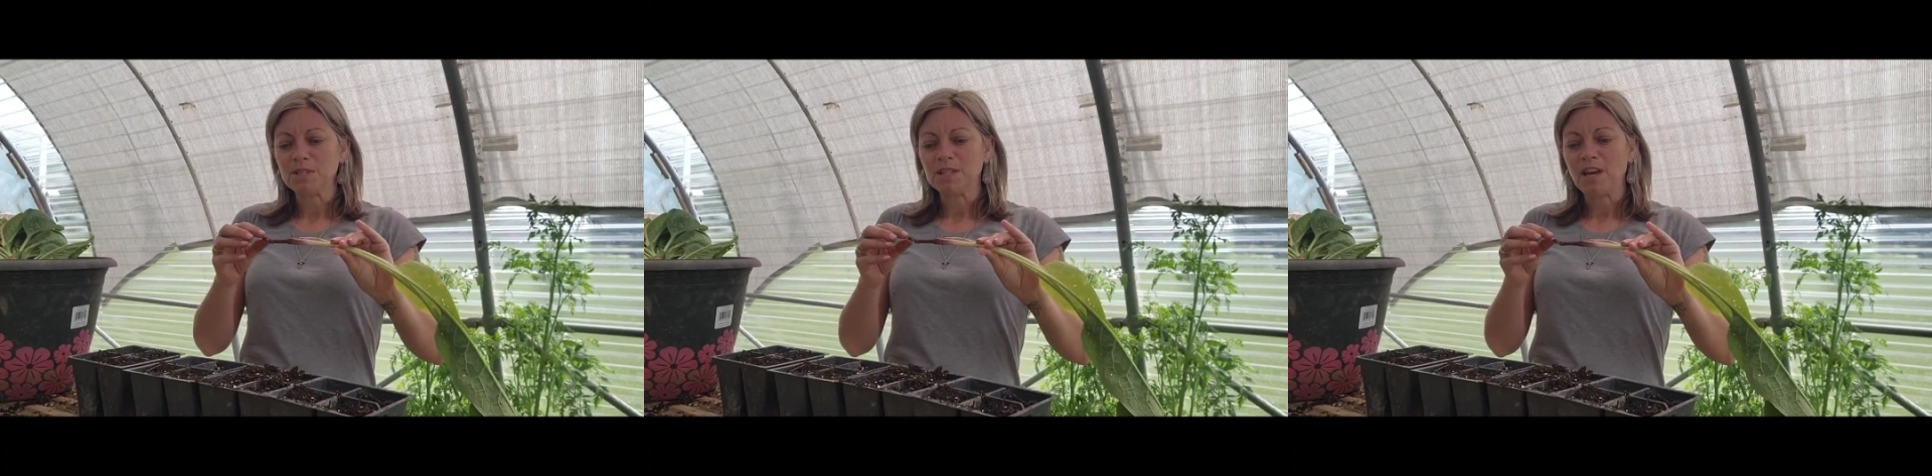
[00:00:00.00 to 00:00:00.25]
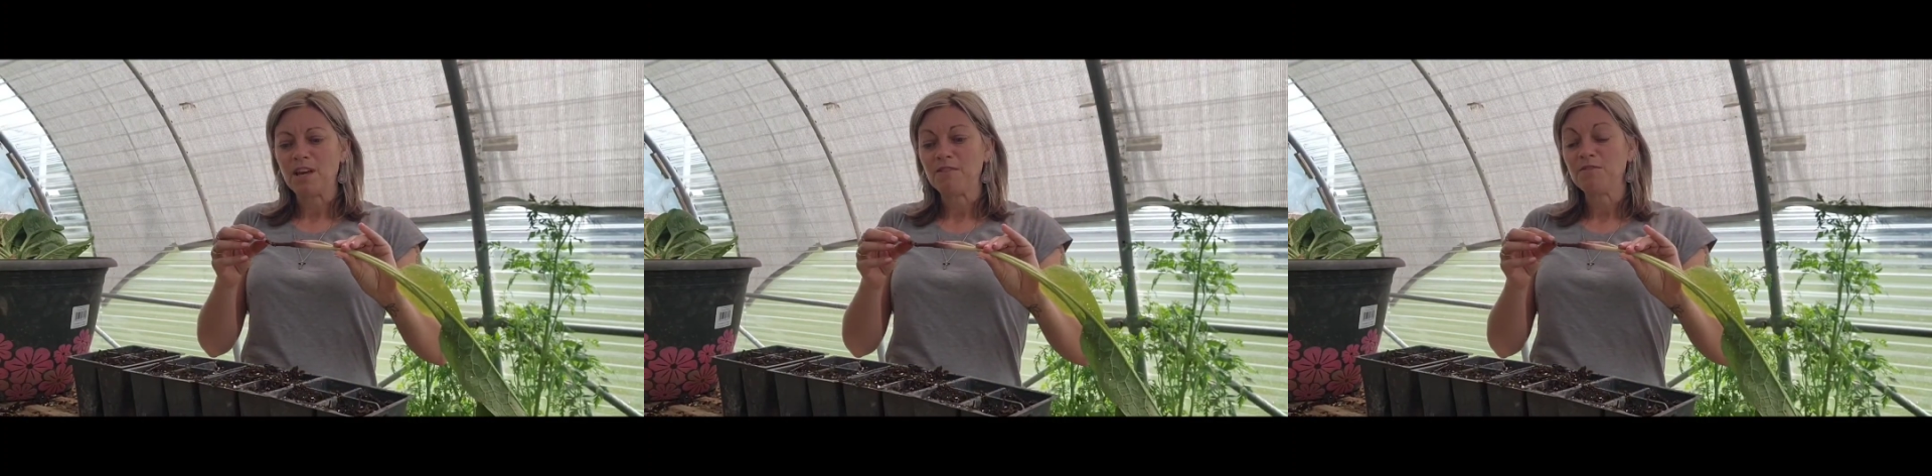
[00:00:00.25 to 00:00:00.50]
in
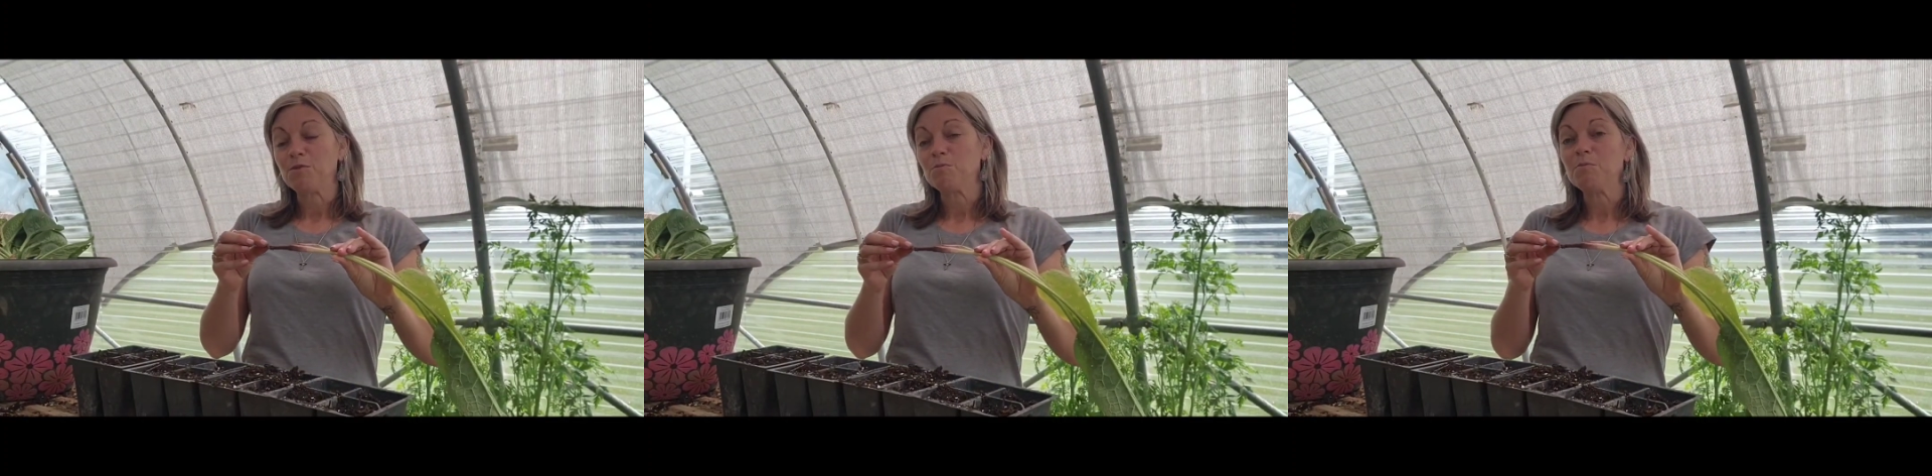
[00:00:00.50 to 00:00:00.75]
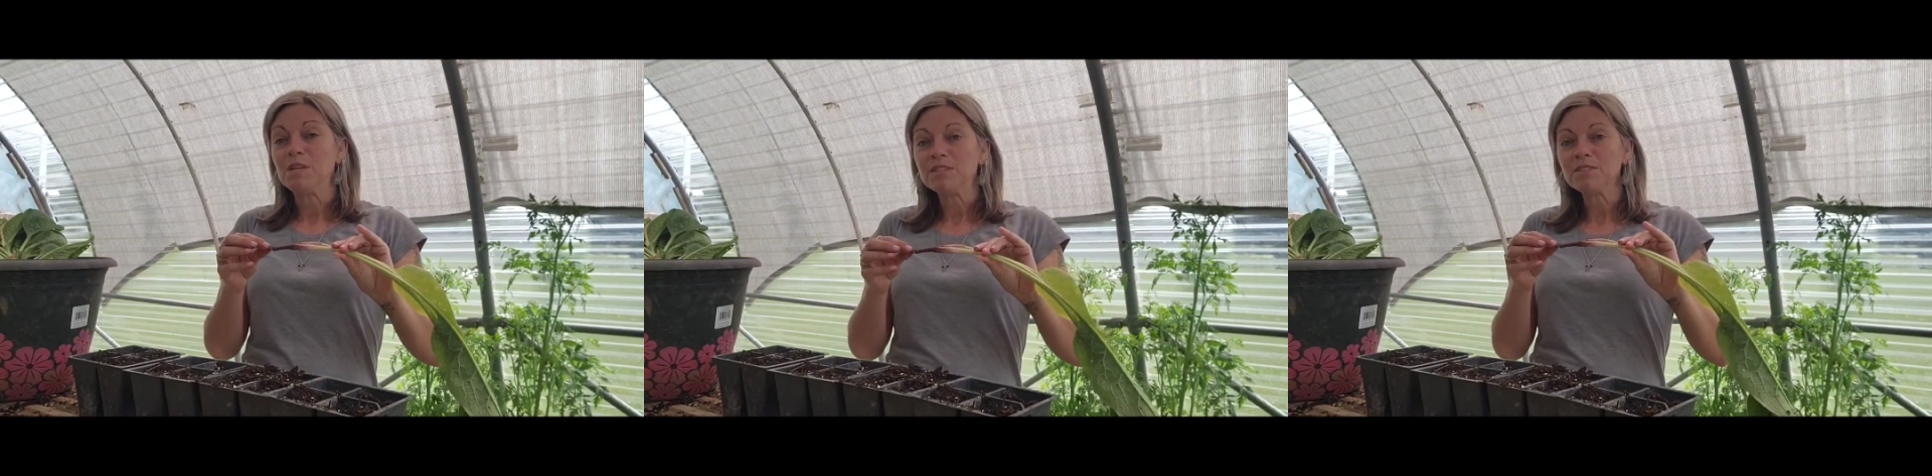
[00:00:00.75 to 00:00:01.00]
that if you
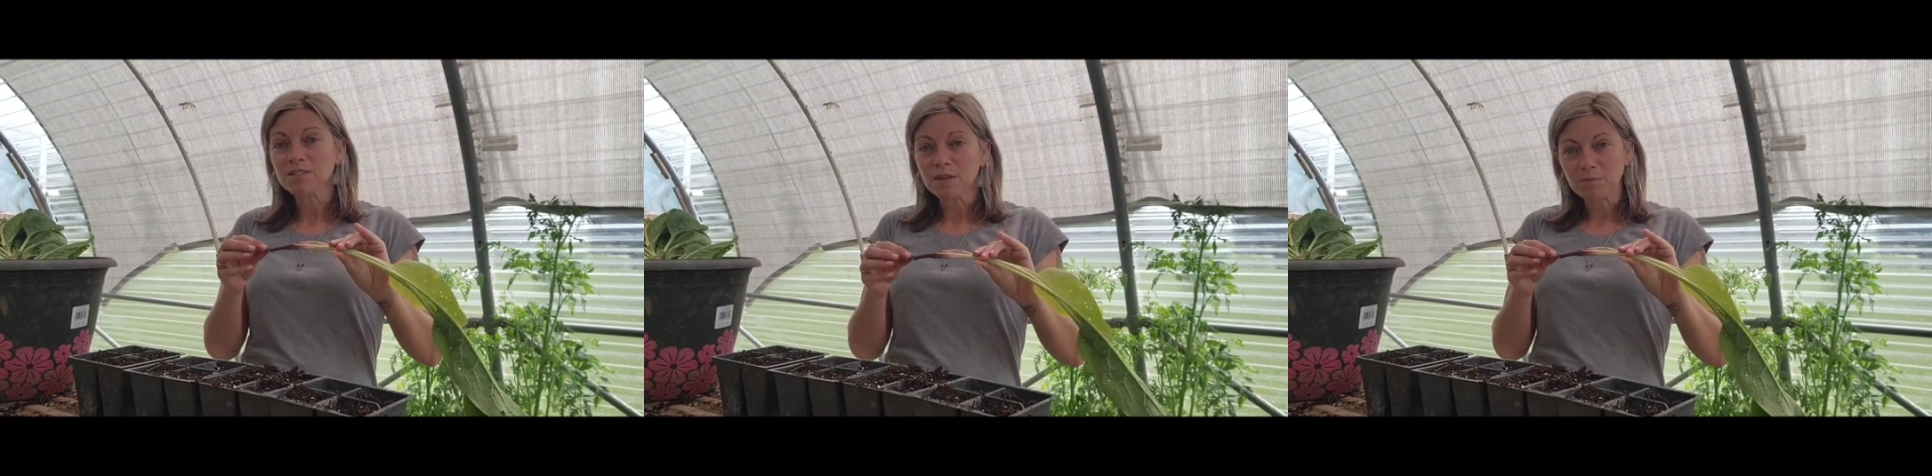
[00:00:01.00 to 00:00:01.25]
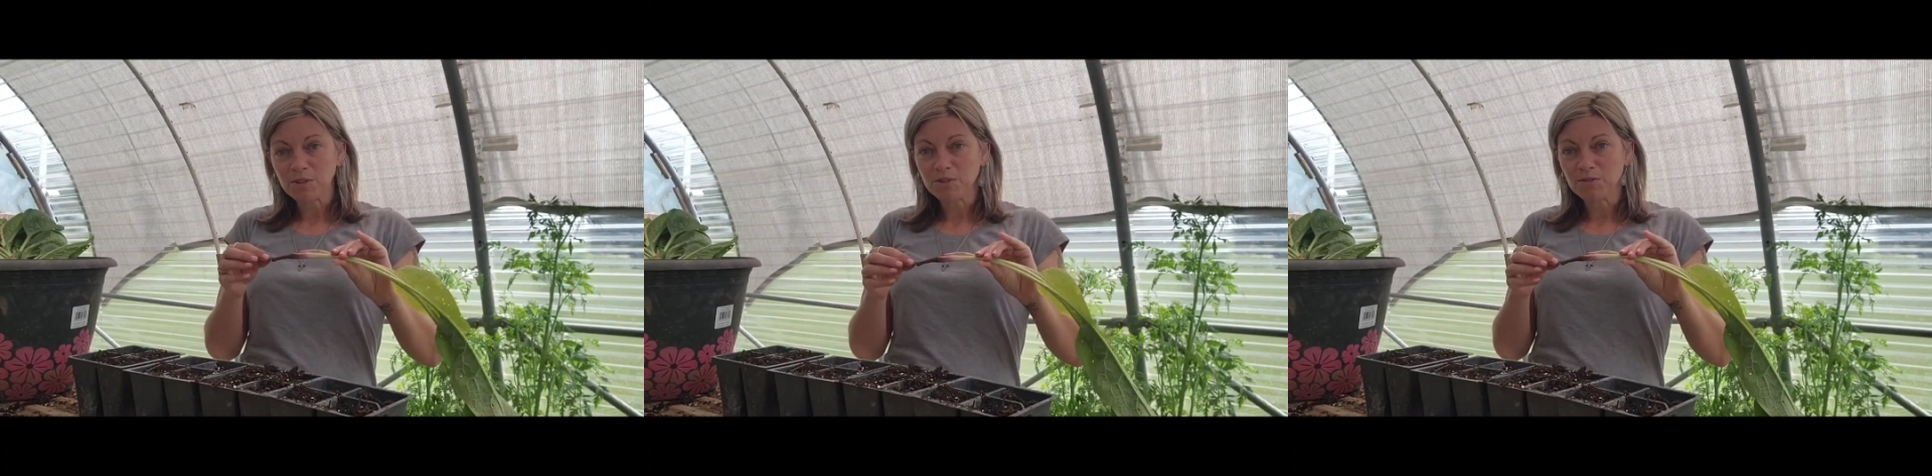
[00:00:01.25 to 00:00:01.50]
miss some of